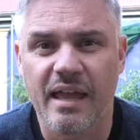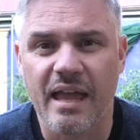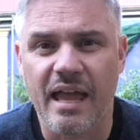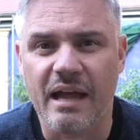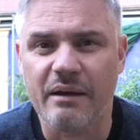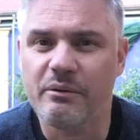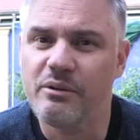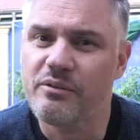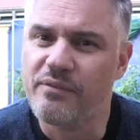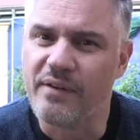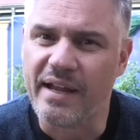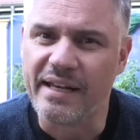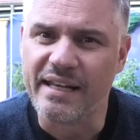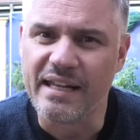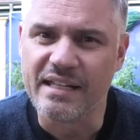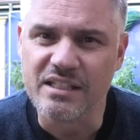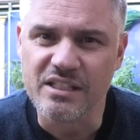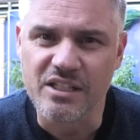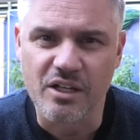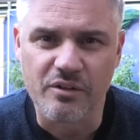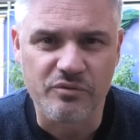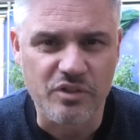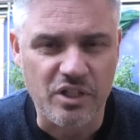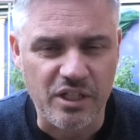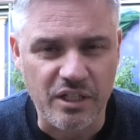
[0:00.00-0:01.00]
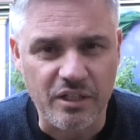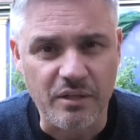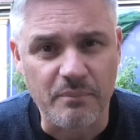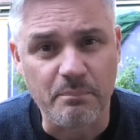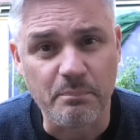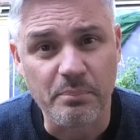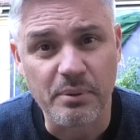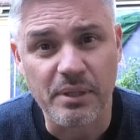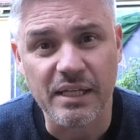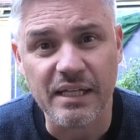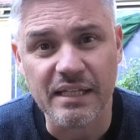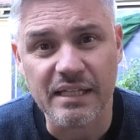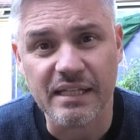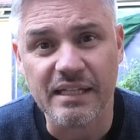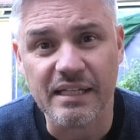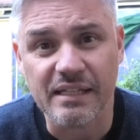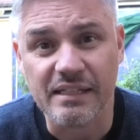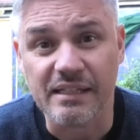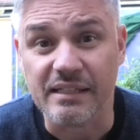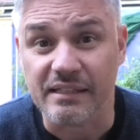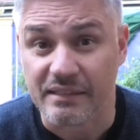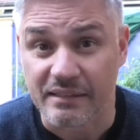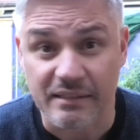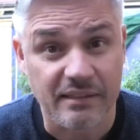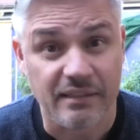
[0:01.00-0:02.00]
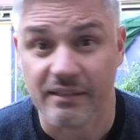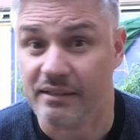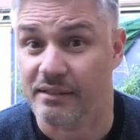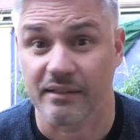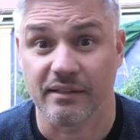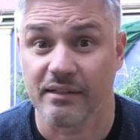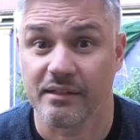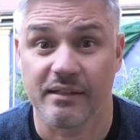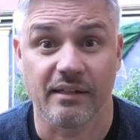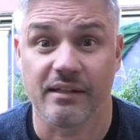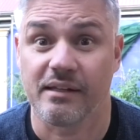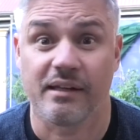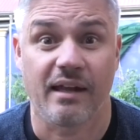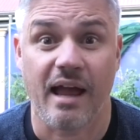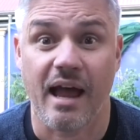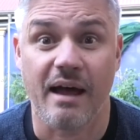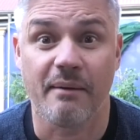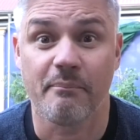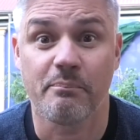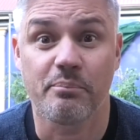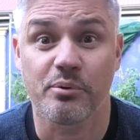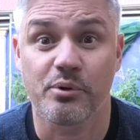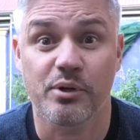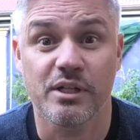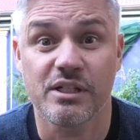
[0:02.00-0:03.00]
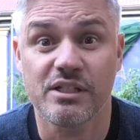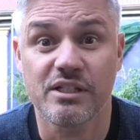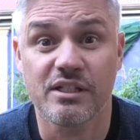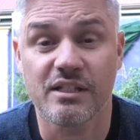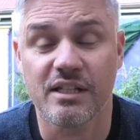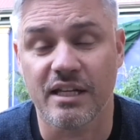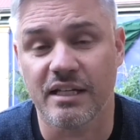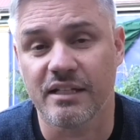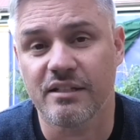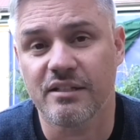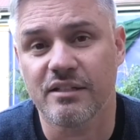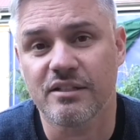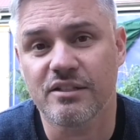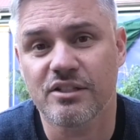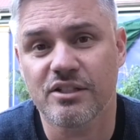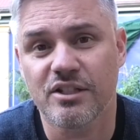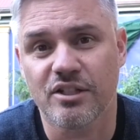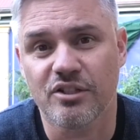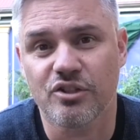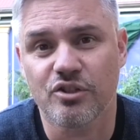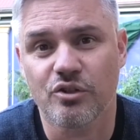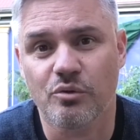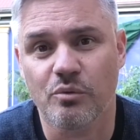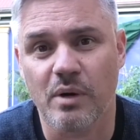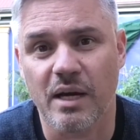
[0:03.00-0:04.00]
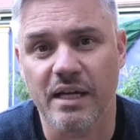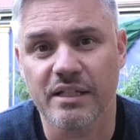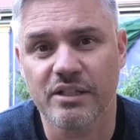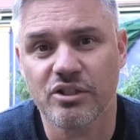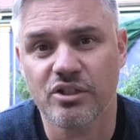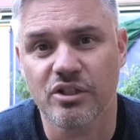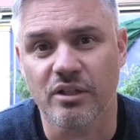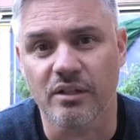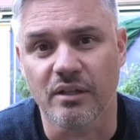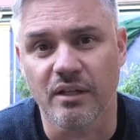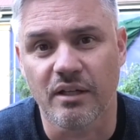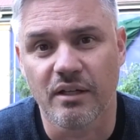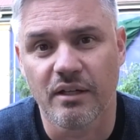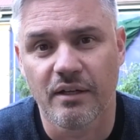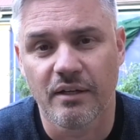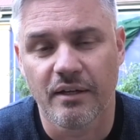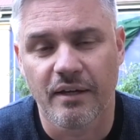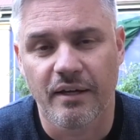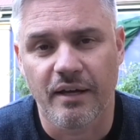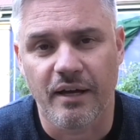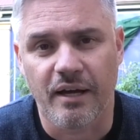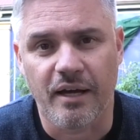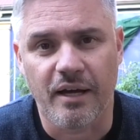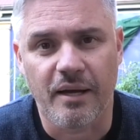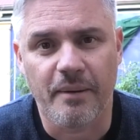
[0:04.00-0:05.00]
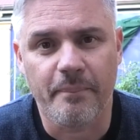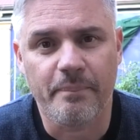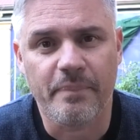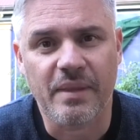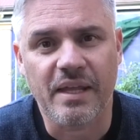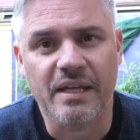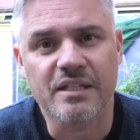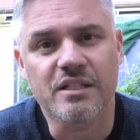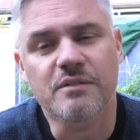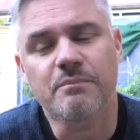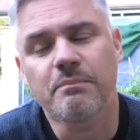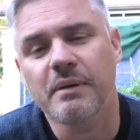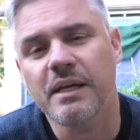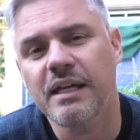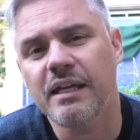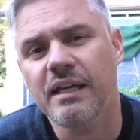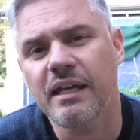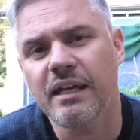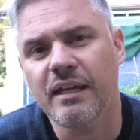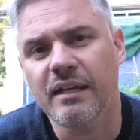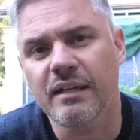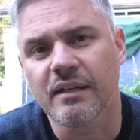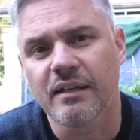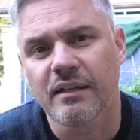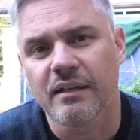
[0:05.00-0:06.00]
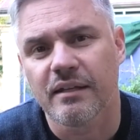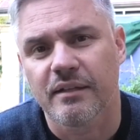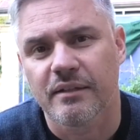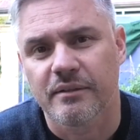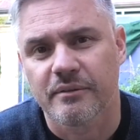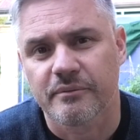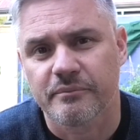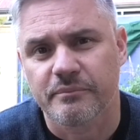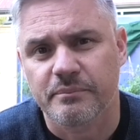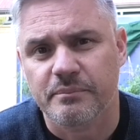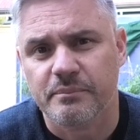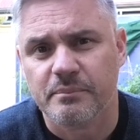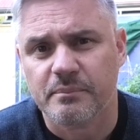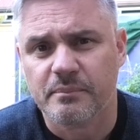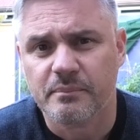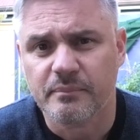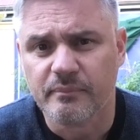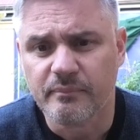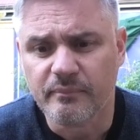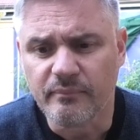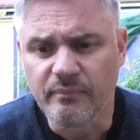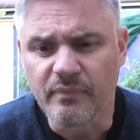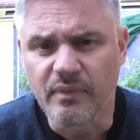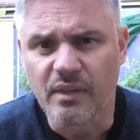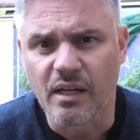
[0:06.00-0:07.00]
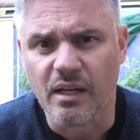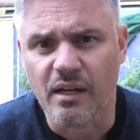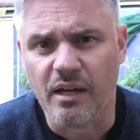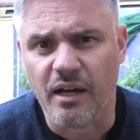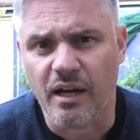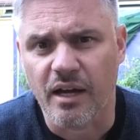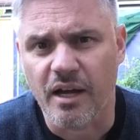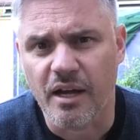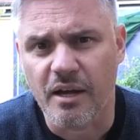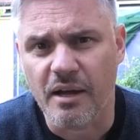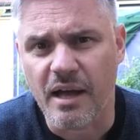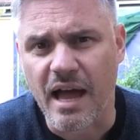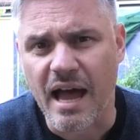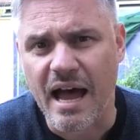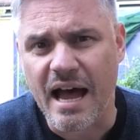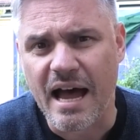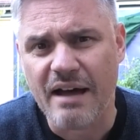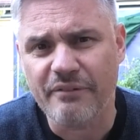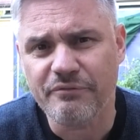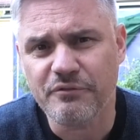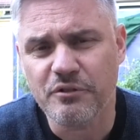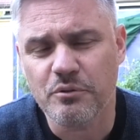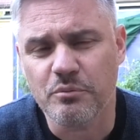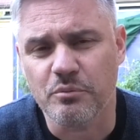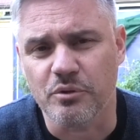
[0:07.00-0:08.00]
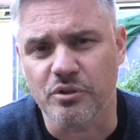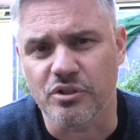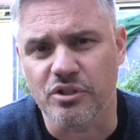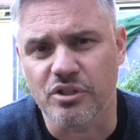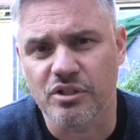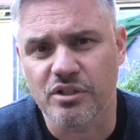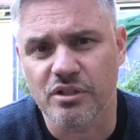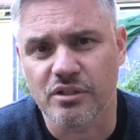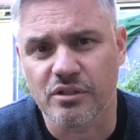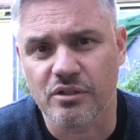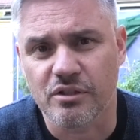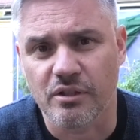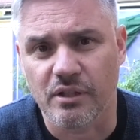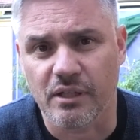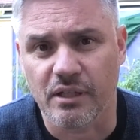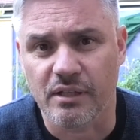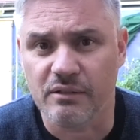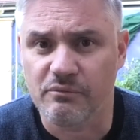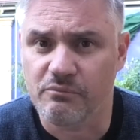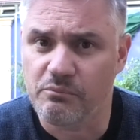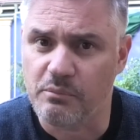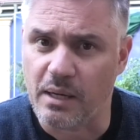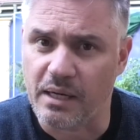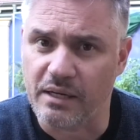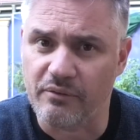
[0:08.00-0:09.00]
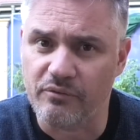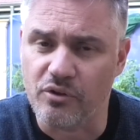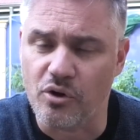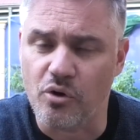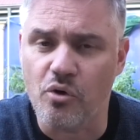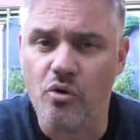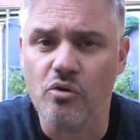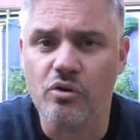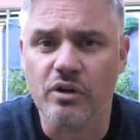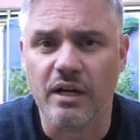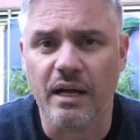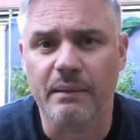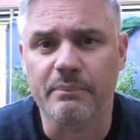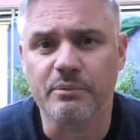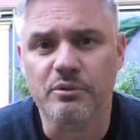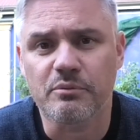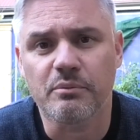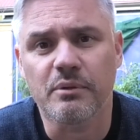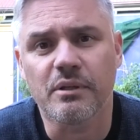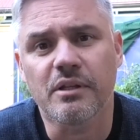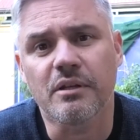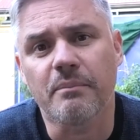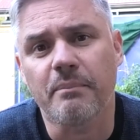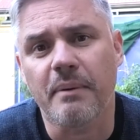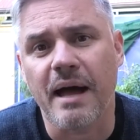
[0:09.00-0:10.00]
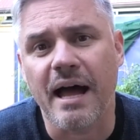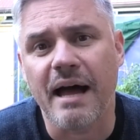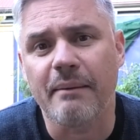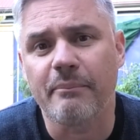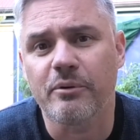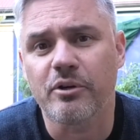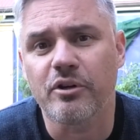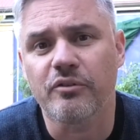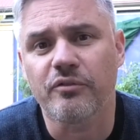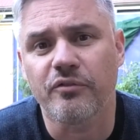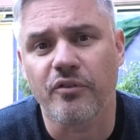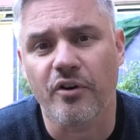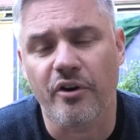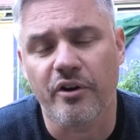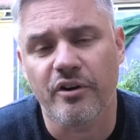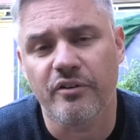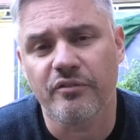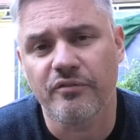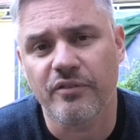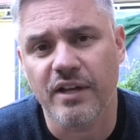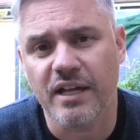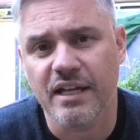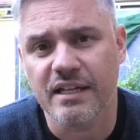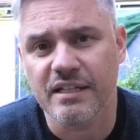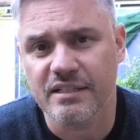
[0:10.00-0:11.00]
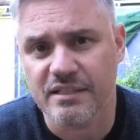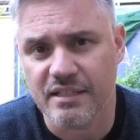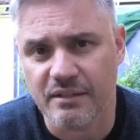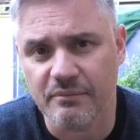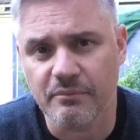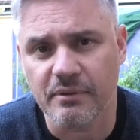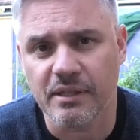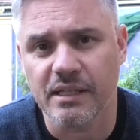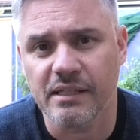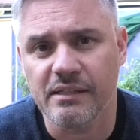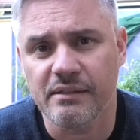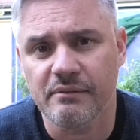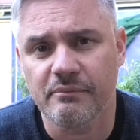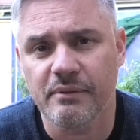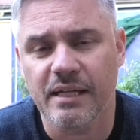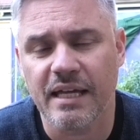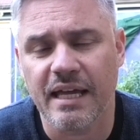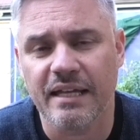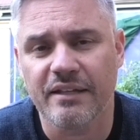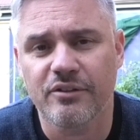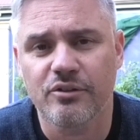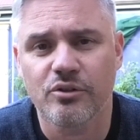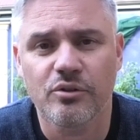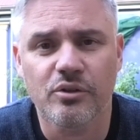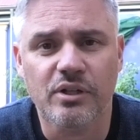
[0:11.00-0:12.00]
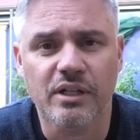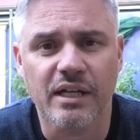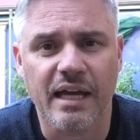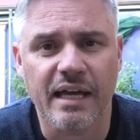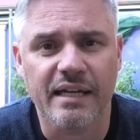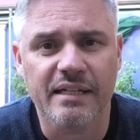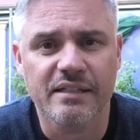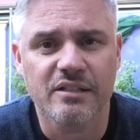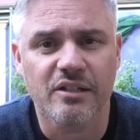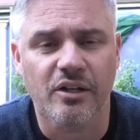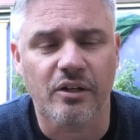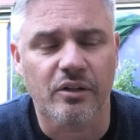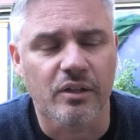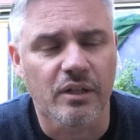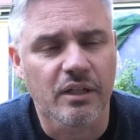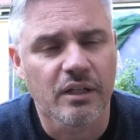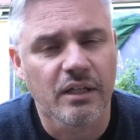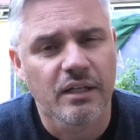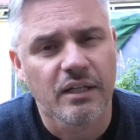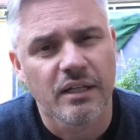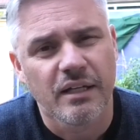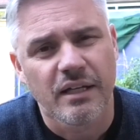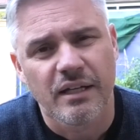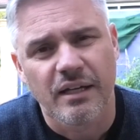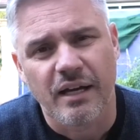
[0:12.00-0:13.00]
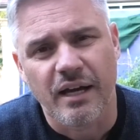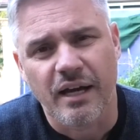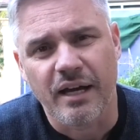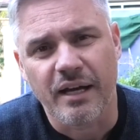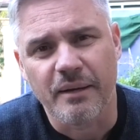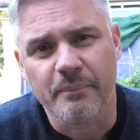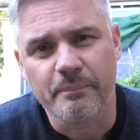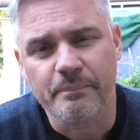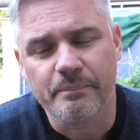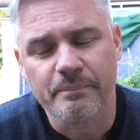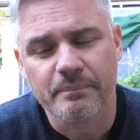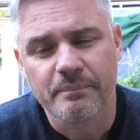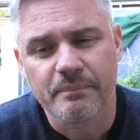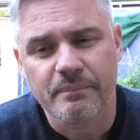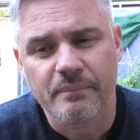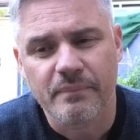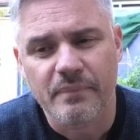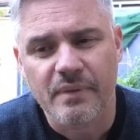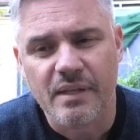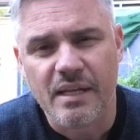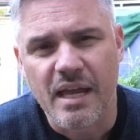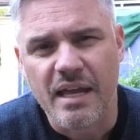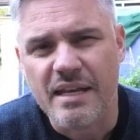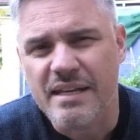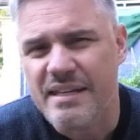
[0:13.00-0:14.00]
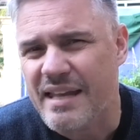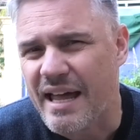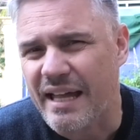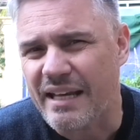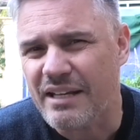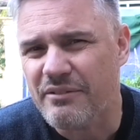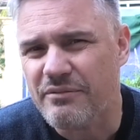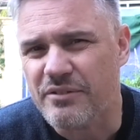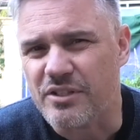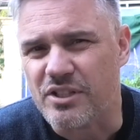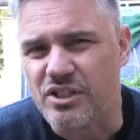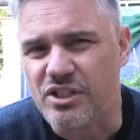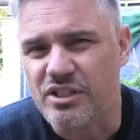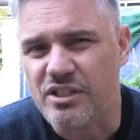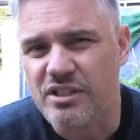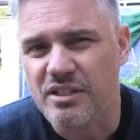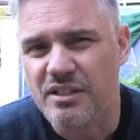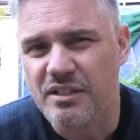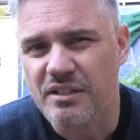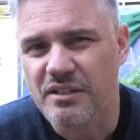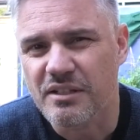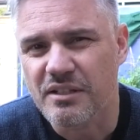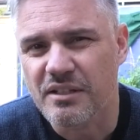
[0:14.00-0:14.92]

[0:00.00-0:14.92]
And we found ourselves in a completely unprecedented situation. And speaking afterwards in one of the hookups with Department of Foreign Affairs that we had through CATO, none of us